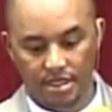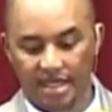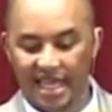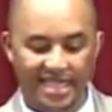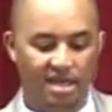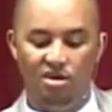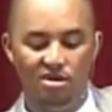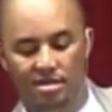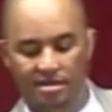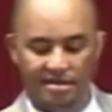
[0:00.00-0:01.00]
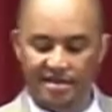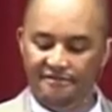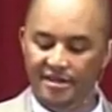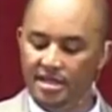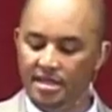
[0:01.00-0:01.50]
That's a whole
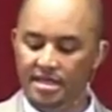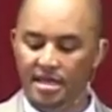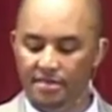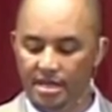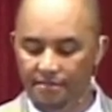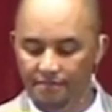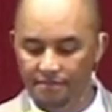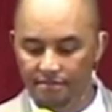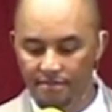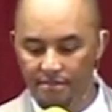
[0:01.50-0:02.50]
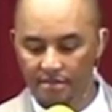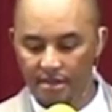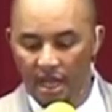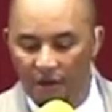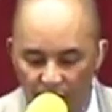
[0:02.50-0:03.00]
different sermon.
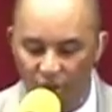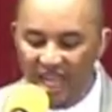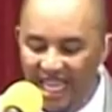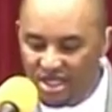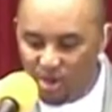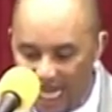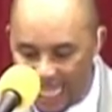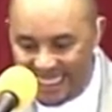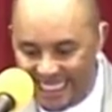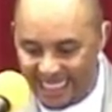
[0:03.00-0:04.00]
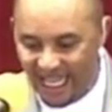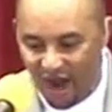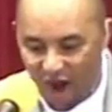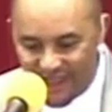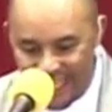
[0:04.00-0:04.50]
For the Israelites
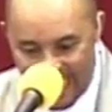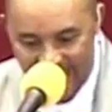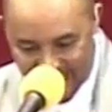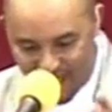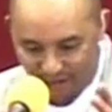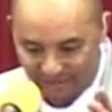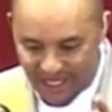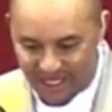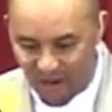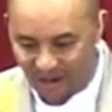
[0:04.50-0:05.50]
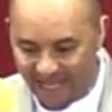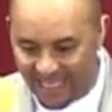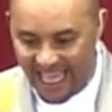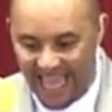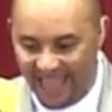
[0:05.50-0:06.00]
on the edge of the
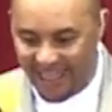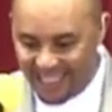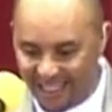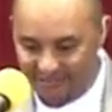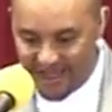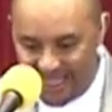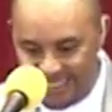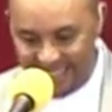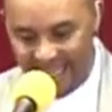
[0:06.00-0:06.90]
Jordan, this meant